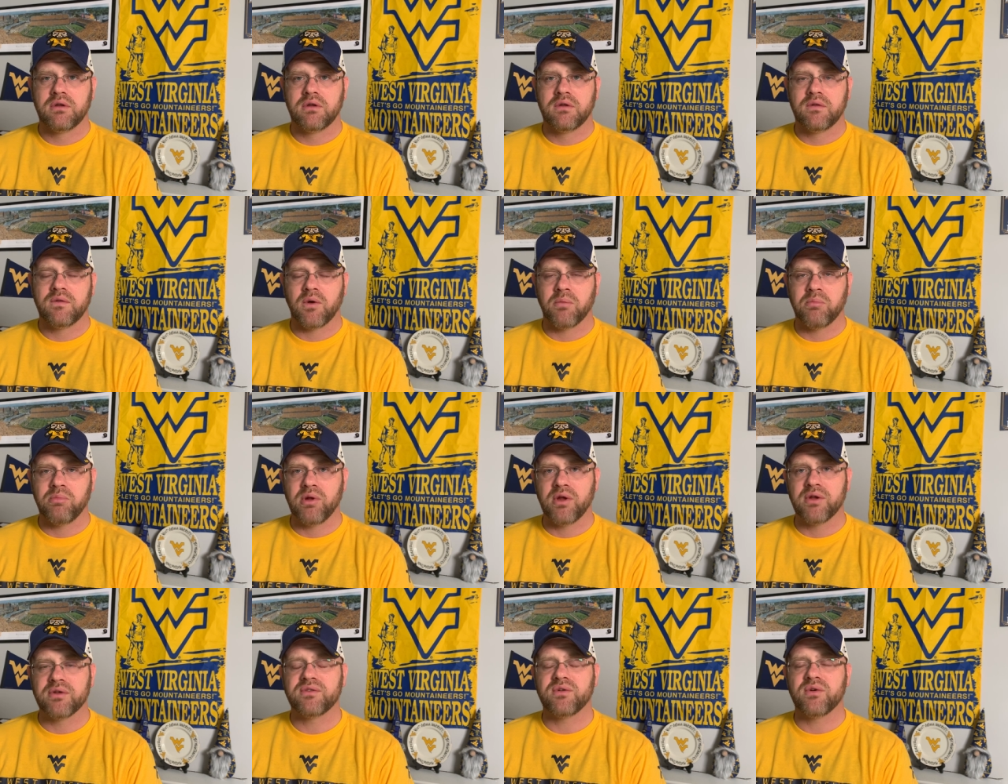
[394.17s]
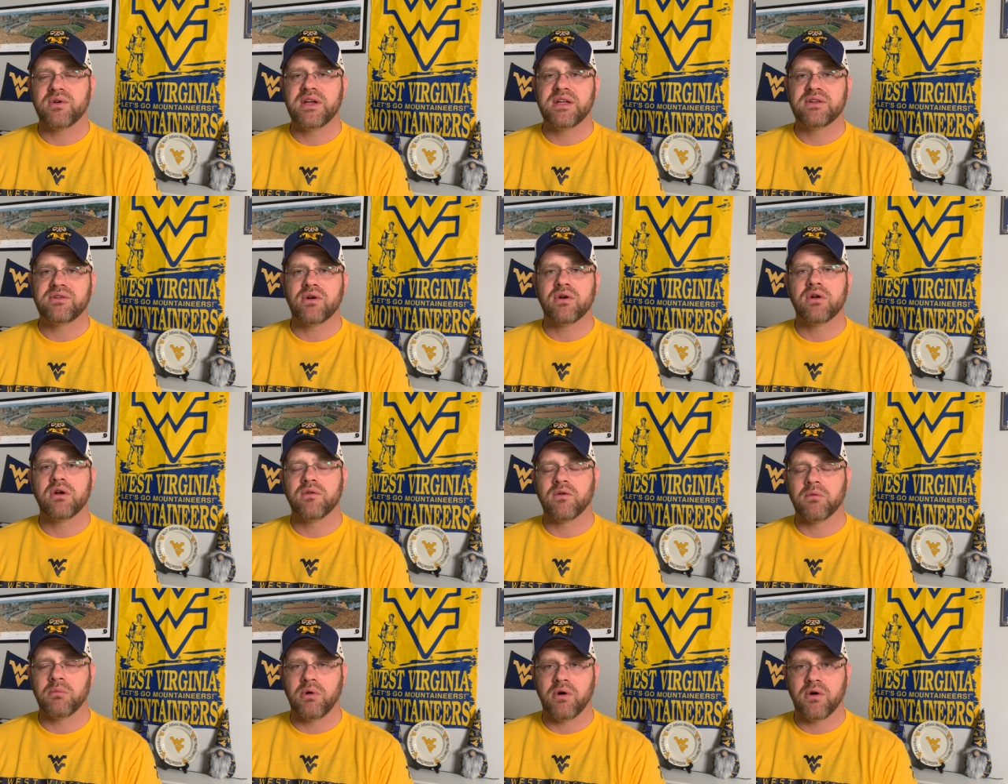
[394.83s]
They're plus three in
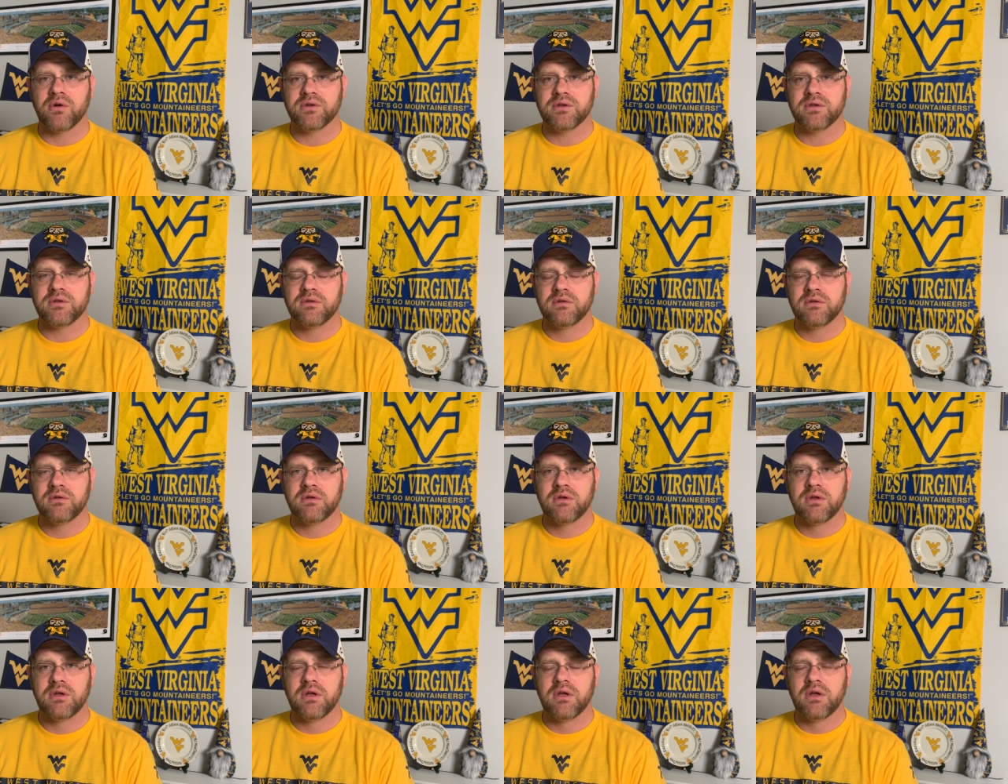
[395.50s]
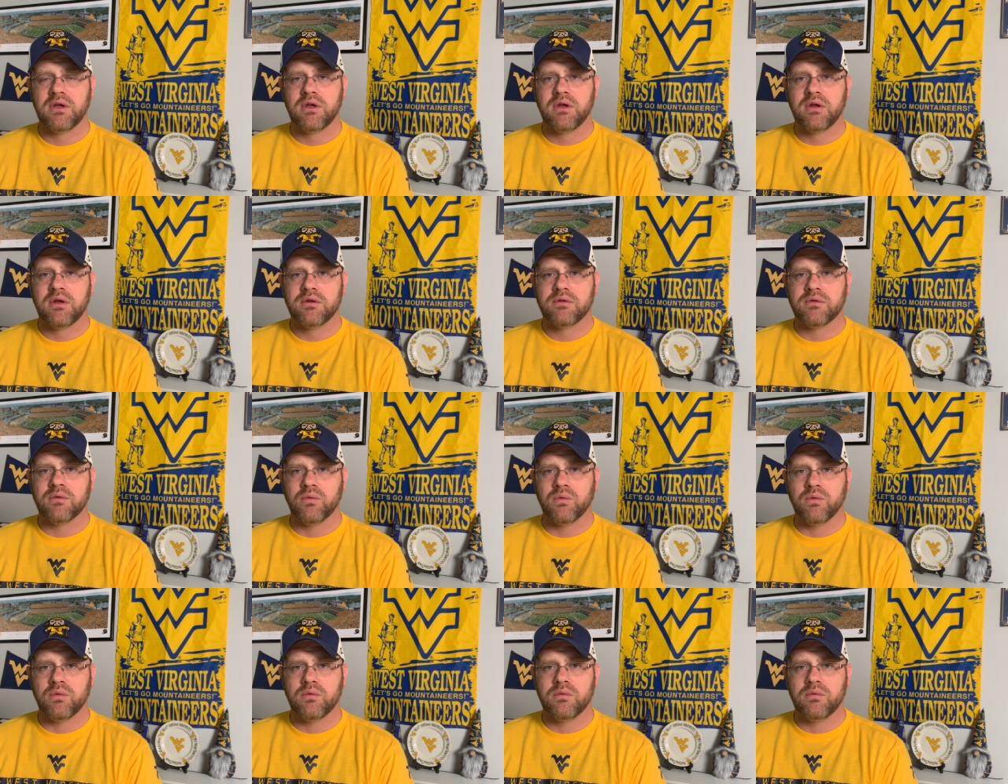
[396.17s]
turnover margin.
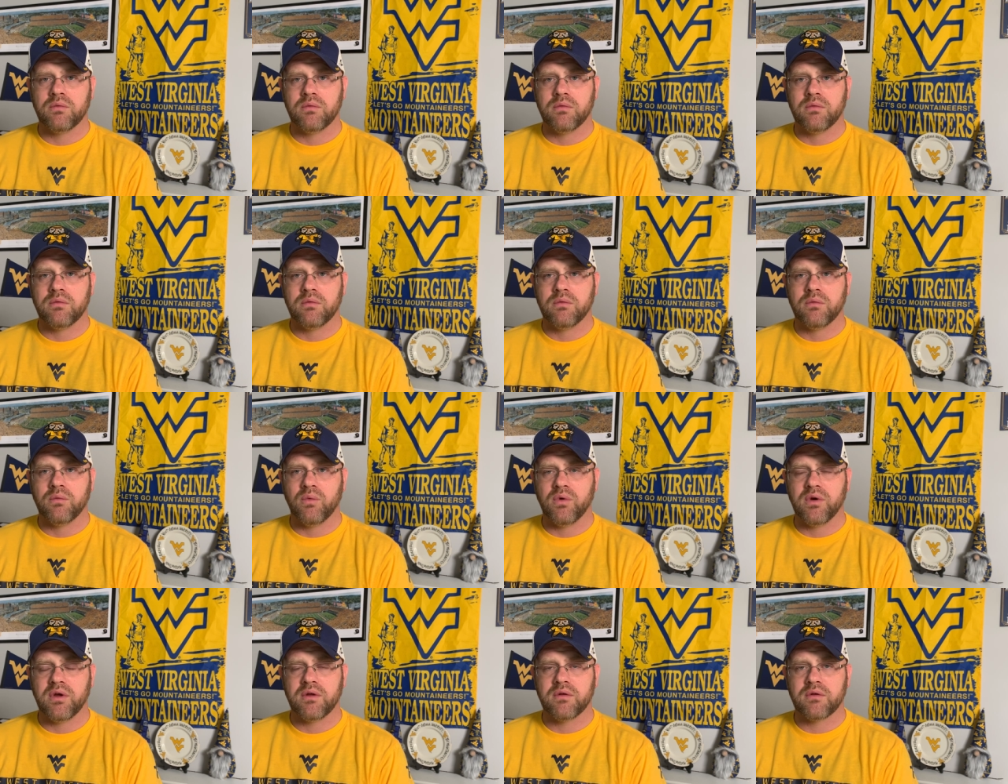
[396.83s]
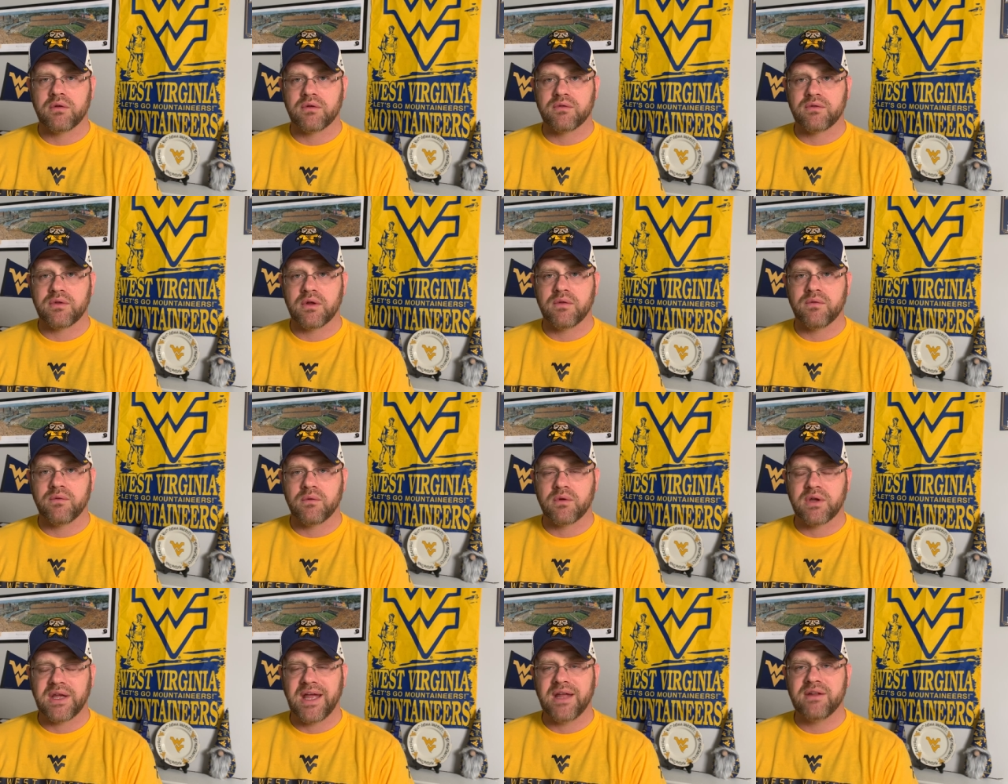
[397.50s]
So
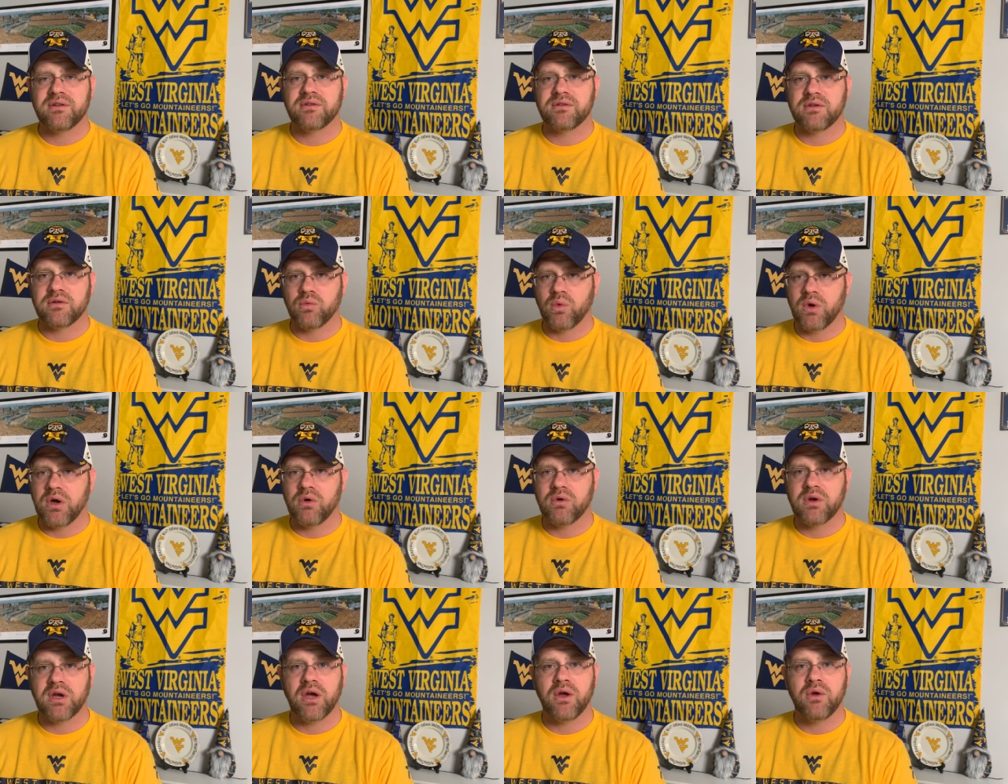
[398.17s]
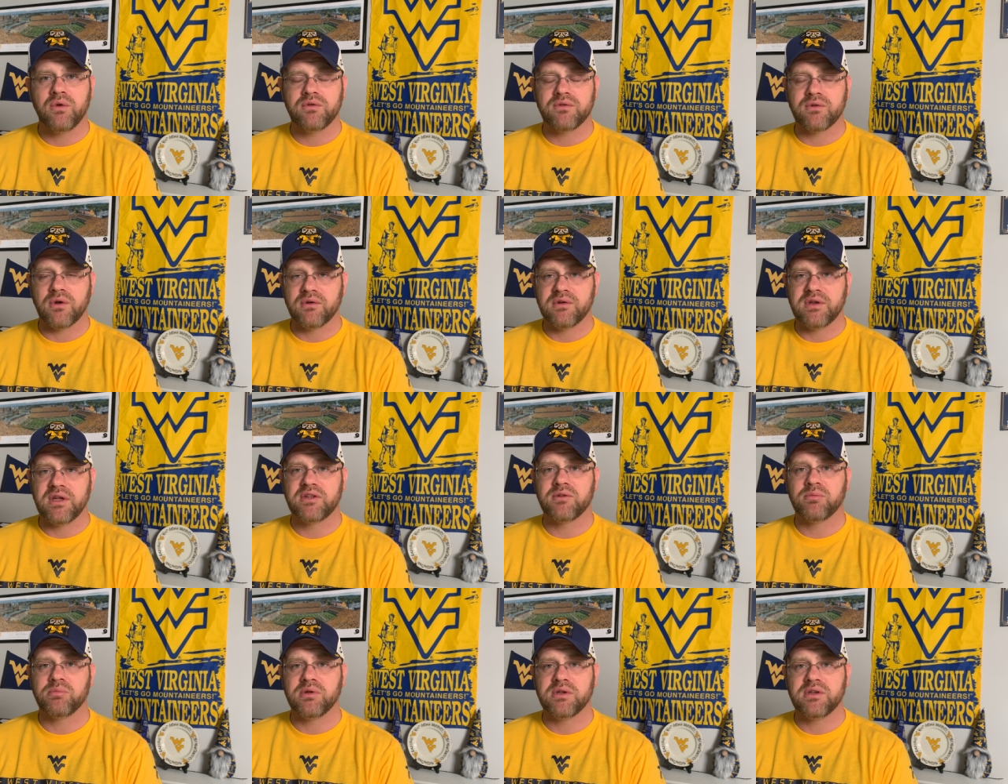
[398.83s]
Kansas is well coached. They're a
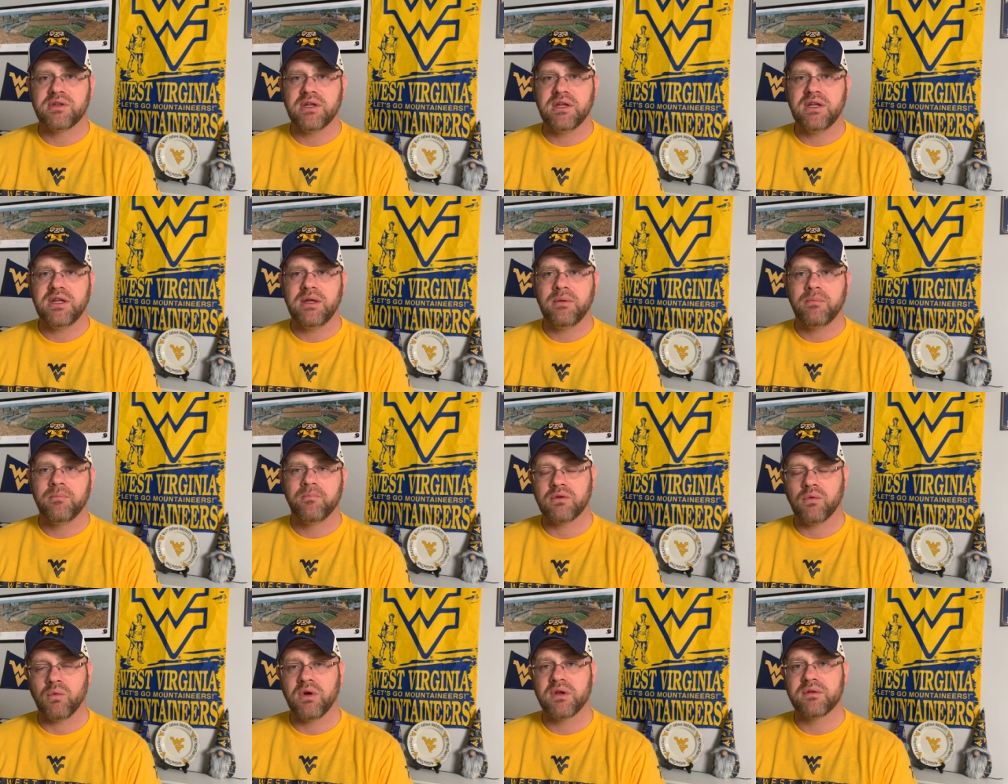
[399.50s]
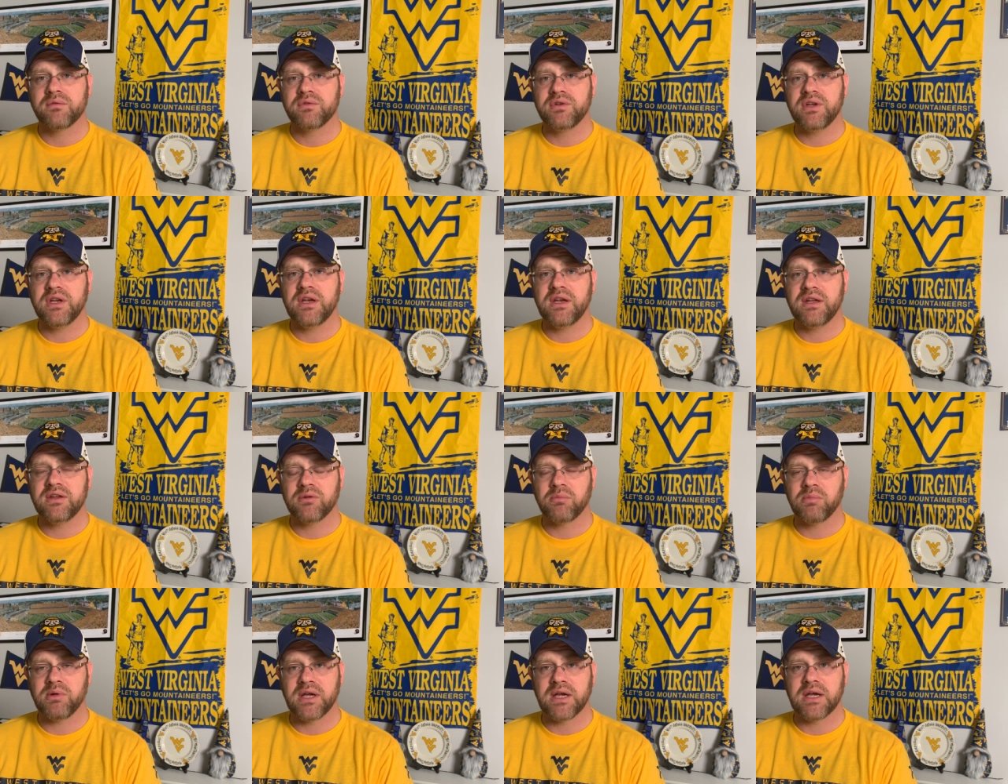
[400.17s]
disciplined team. But West Virginia
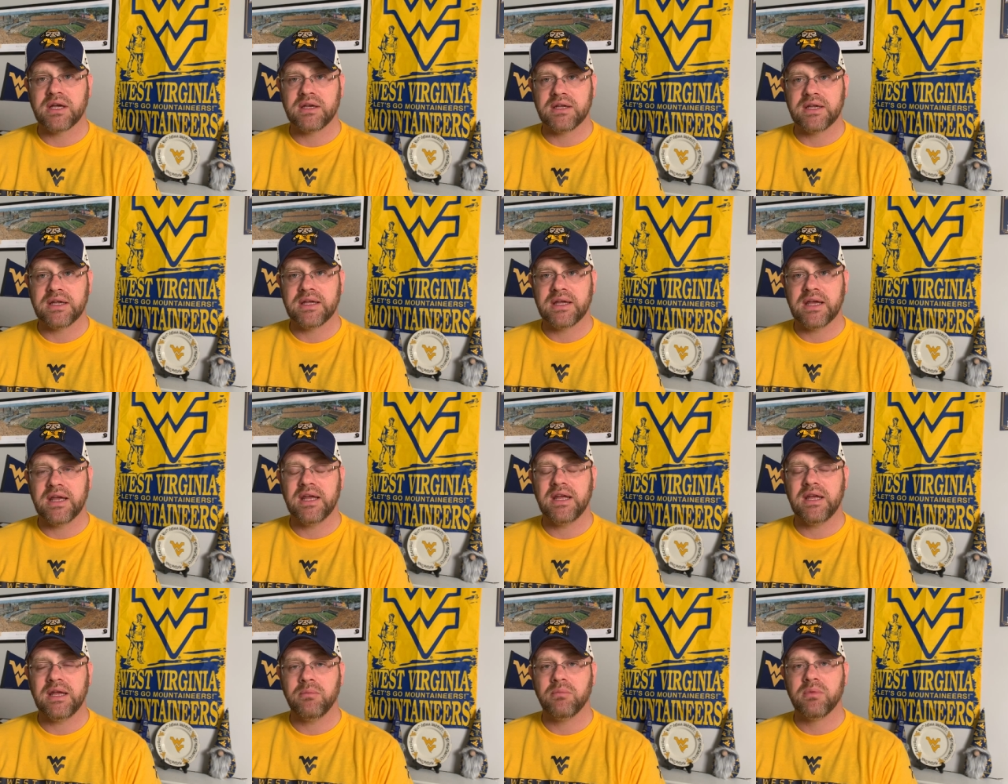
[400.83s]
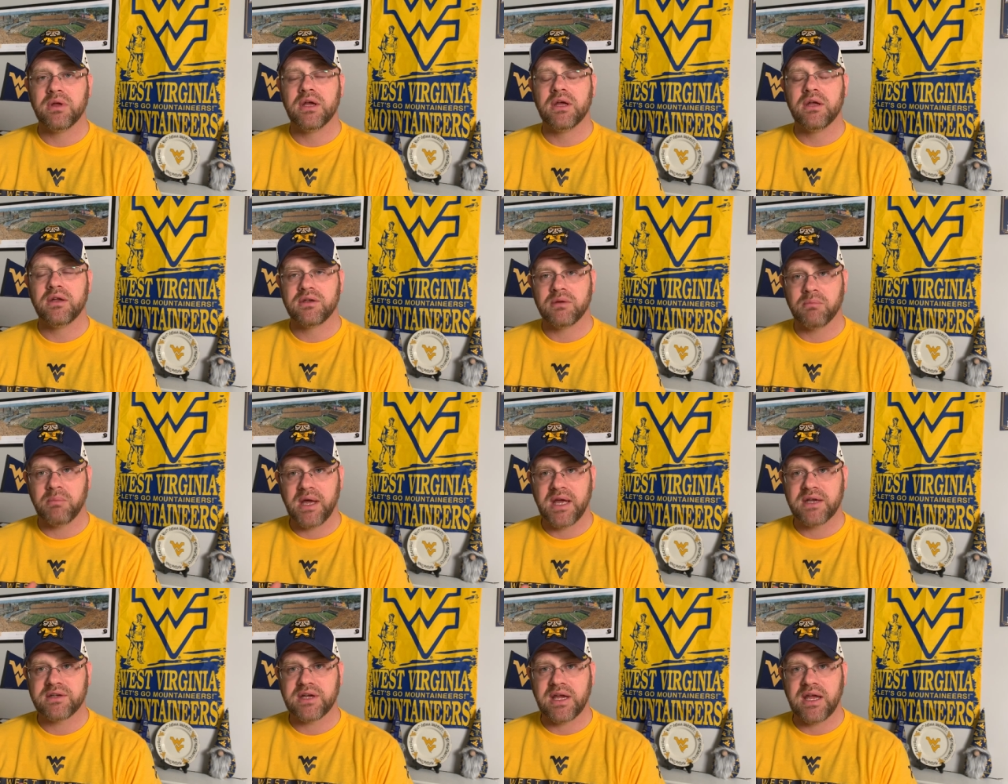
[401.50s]
needs to play a clean game to
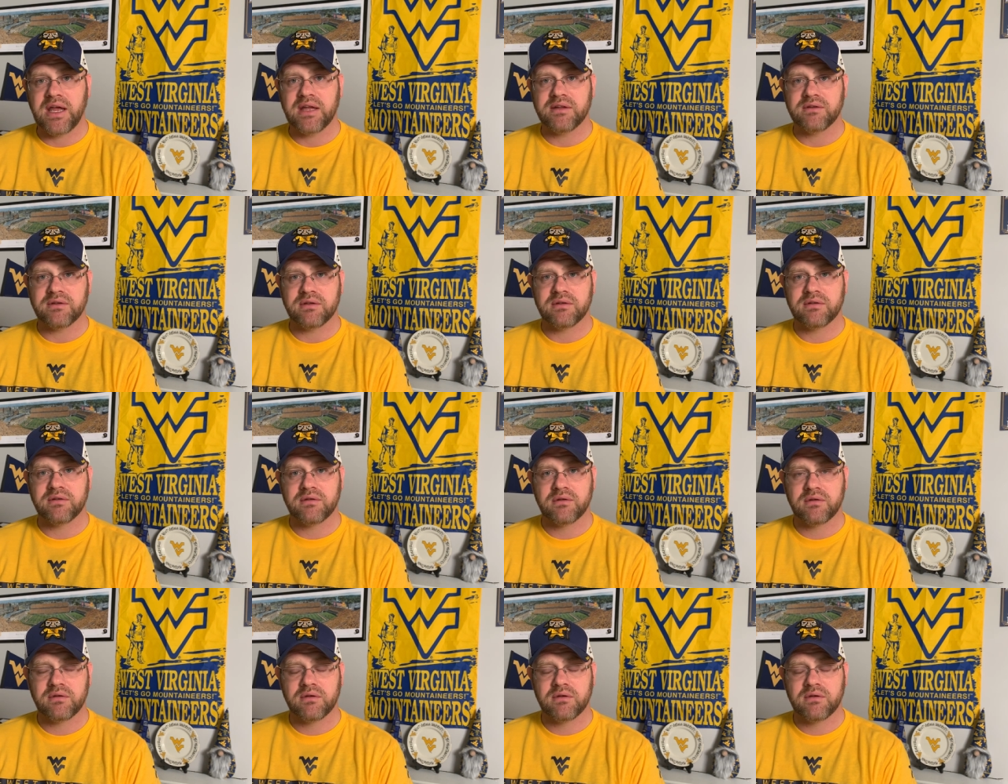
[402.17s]
match Kansas.